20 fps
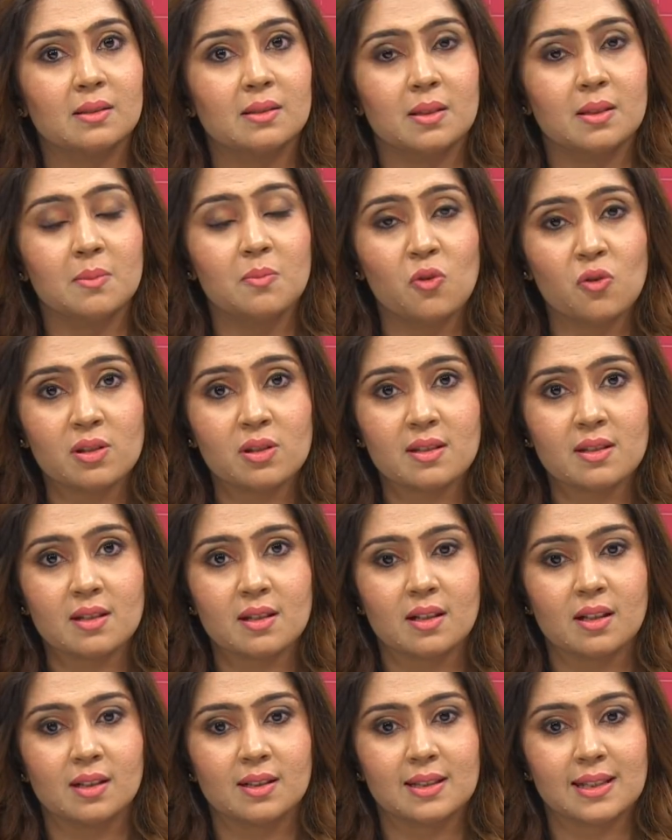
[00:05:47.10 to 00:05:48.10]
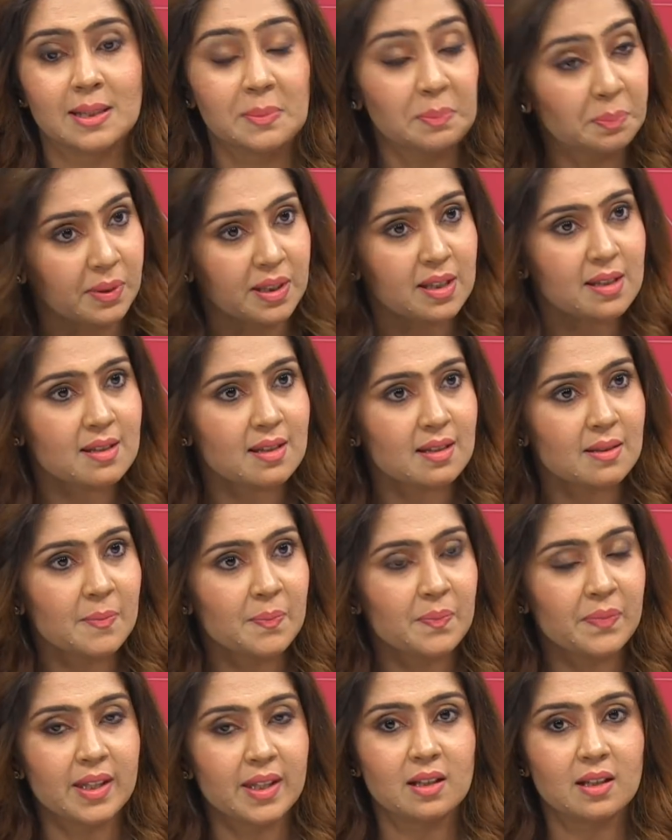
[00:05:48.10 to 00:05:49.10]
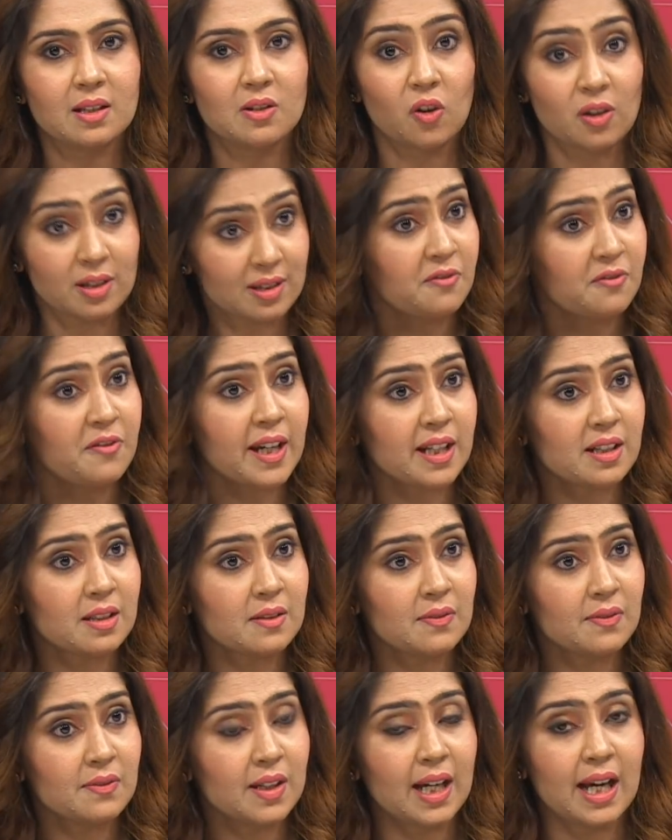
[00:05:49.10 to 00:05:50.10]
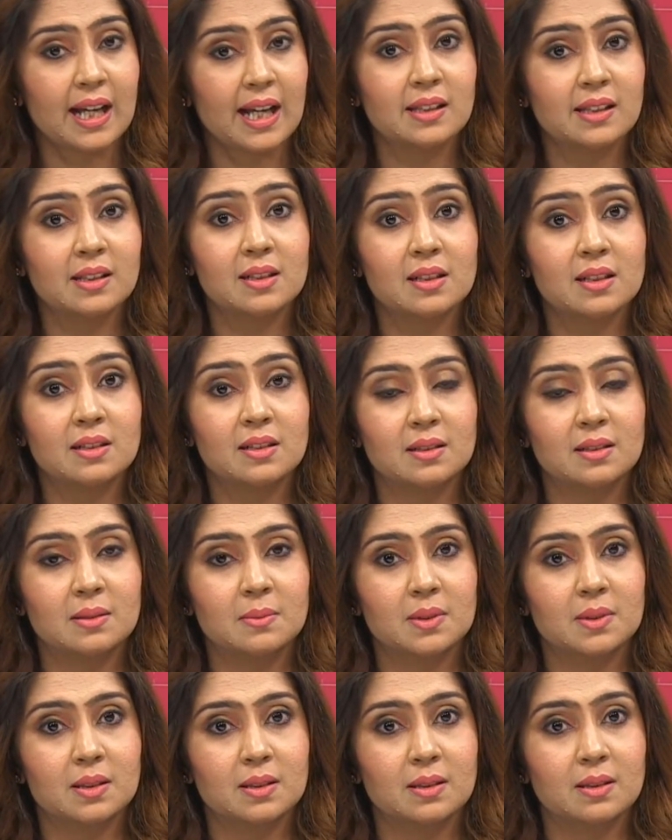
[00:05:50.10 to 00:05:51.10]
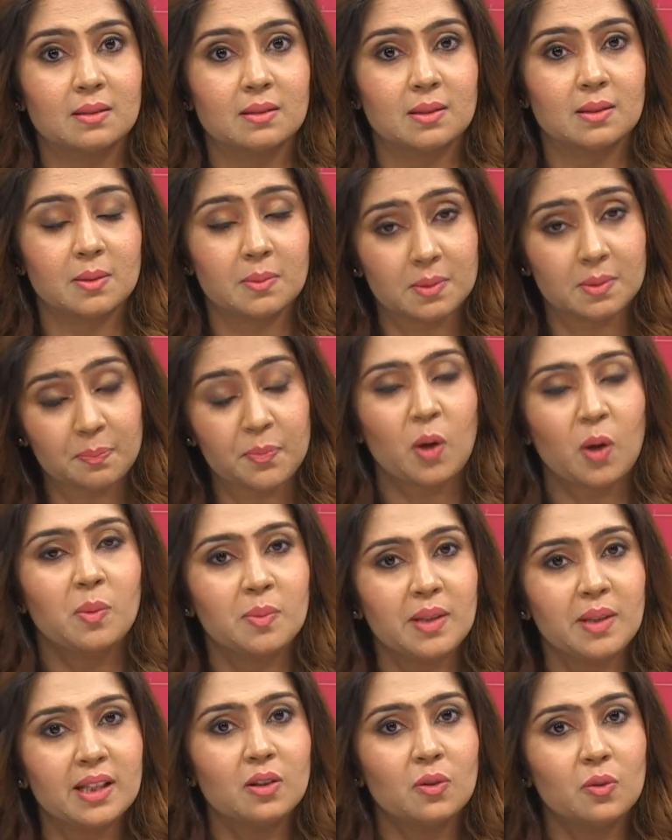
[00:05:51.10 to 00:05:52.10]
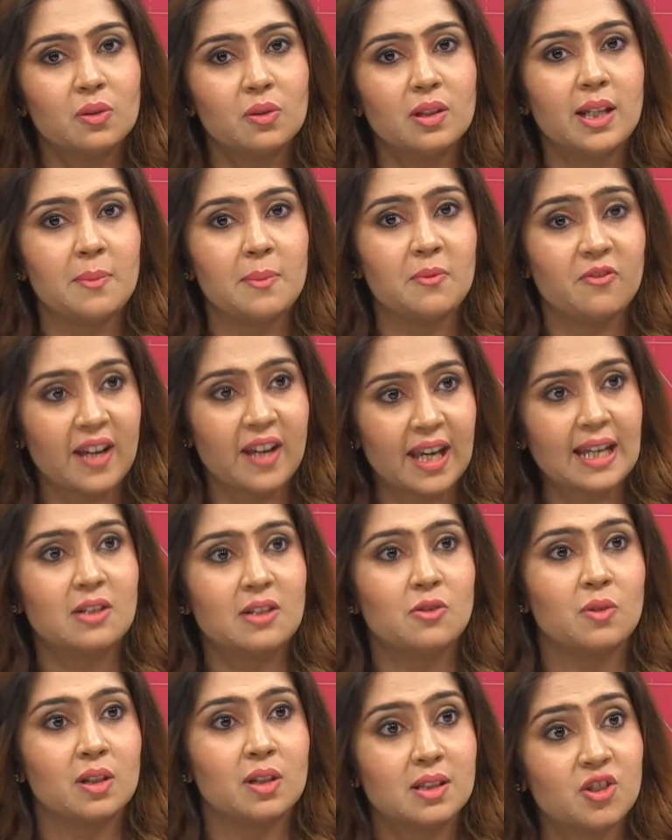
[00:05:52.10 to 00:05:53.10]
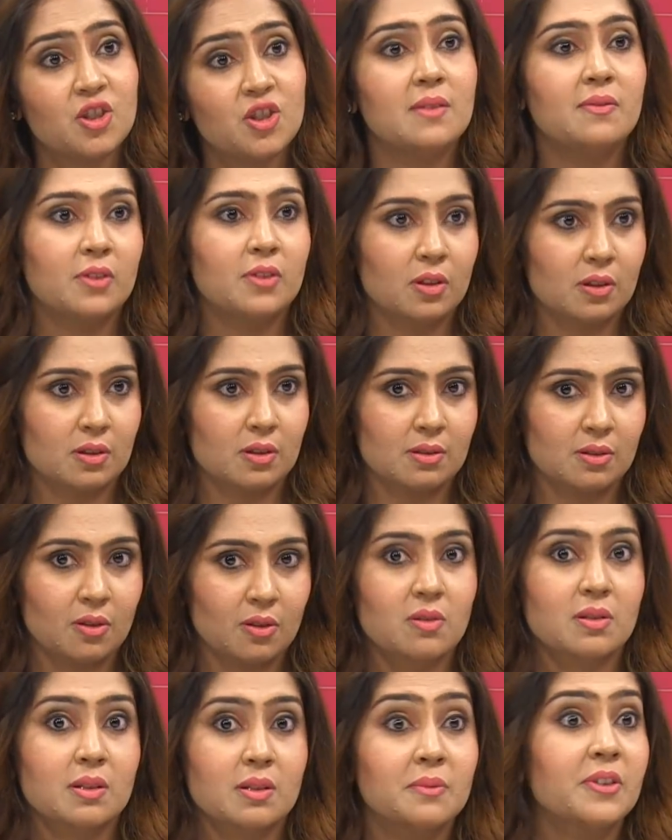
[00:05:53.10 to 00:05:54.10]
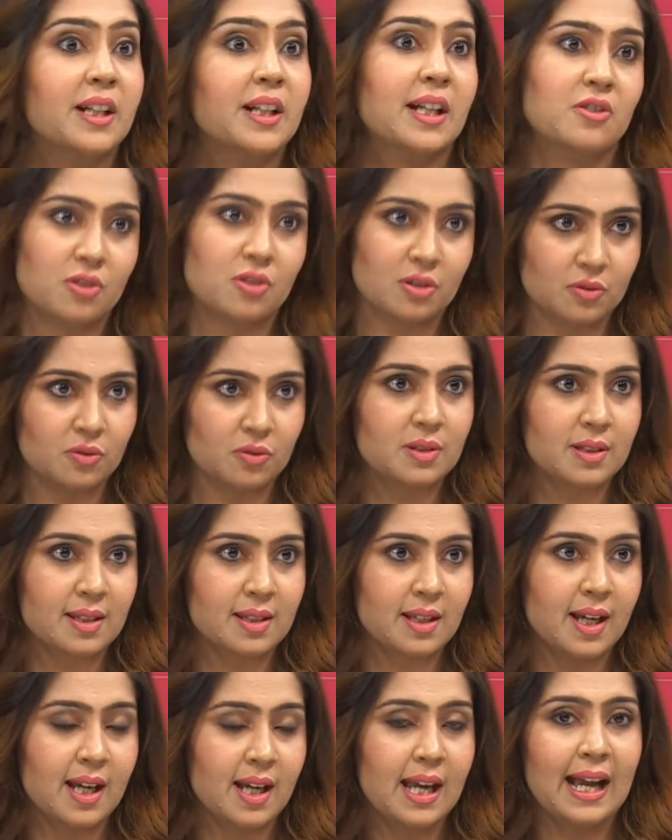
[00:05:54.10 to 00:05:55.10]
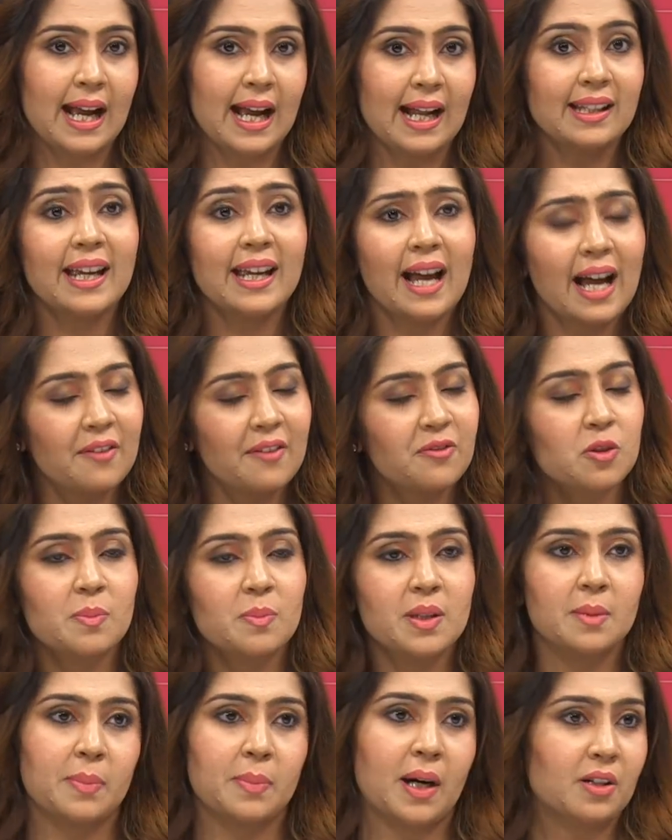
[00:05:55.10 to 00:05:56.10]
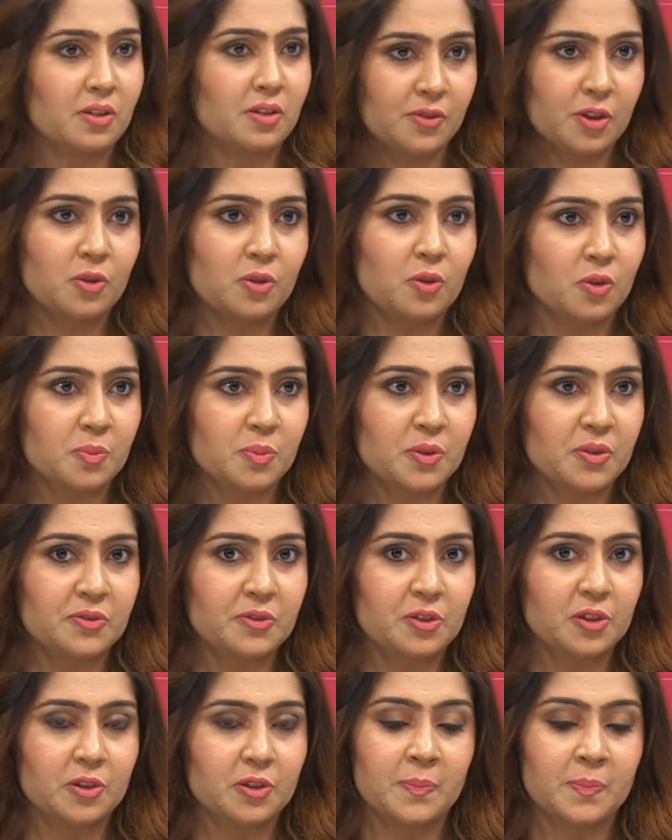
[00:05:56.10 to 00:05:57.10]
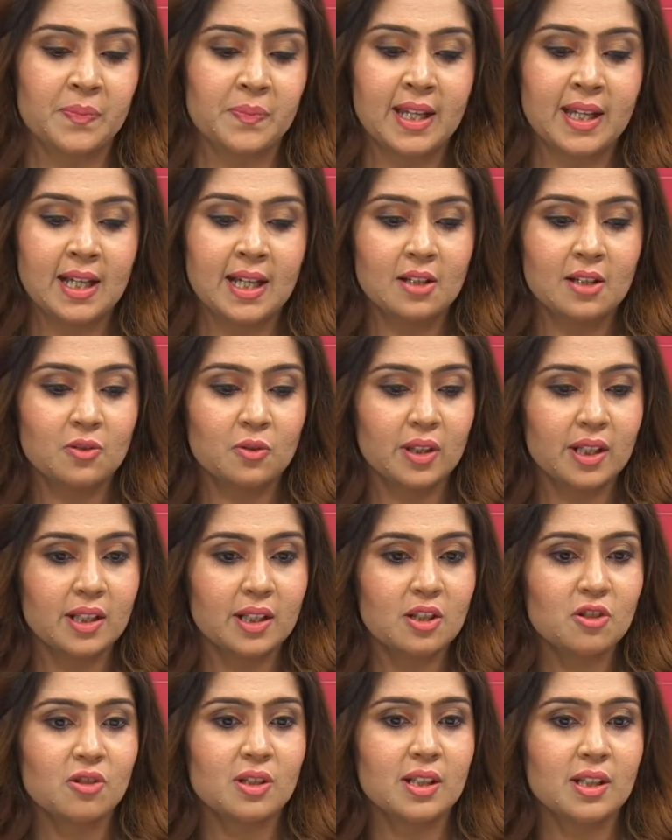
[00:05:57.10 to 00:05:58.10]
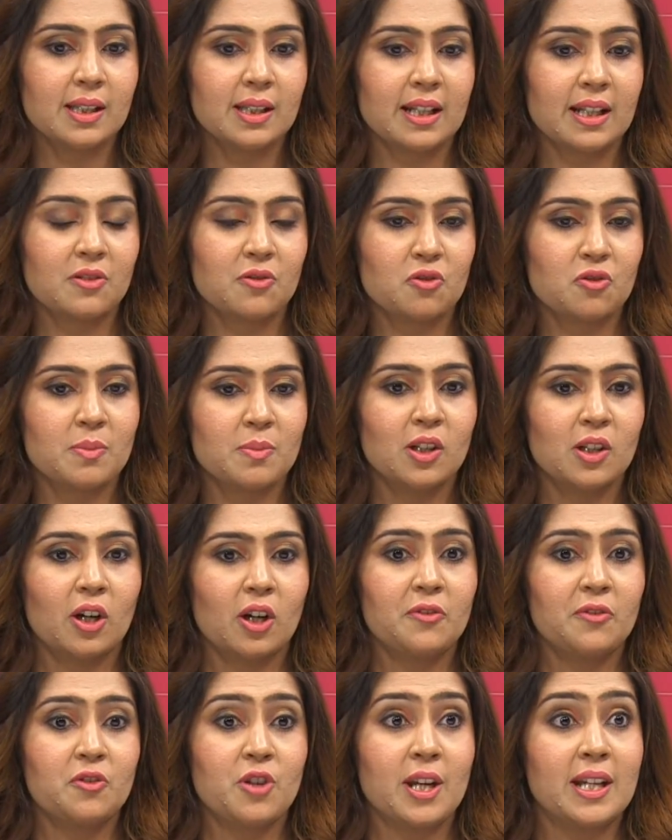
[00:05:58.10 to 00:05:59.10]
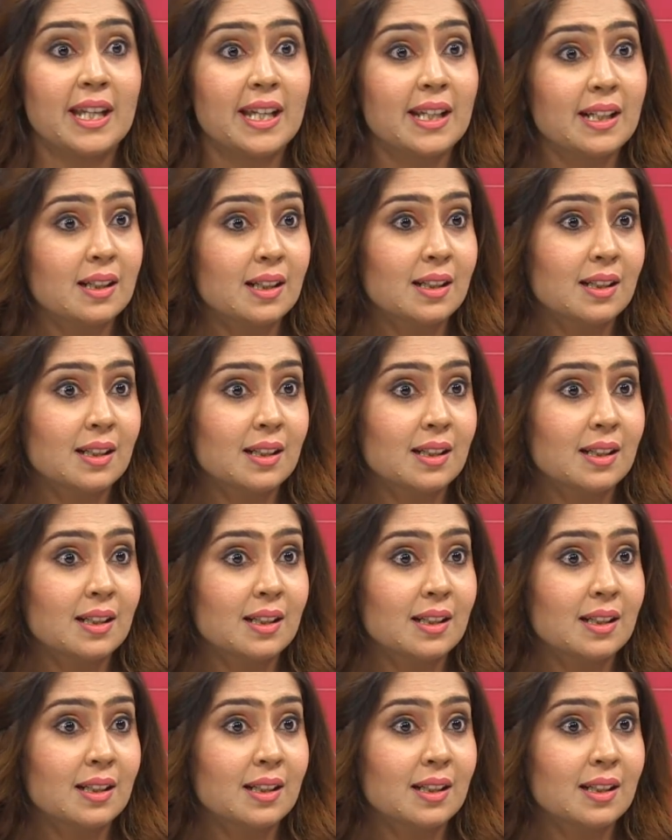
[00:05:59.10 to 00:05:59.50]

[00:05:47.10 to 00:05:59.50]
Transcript: the most simplest, cost effective, and probably the only way to achieve your long-term financial goals. And they have to be a part of your core portfolio. So initially there used to be a lot of trading,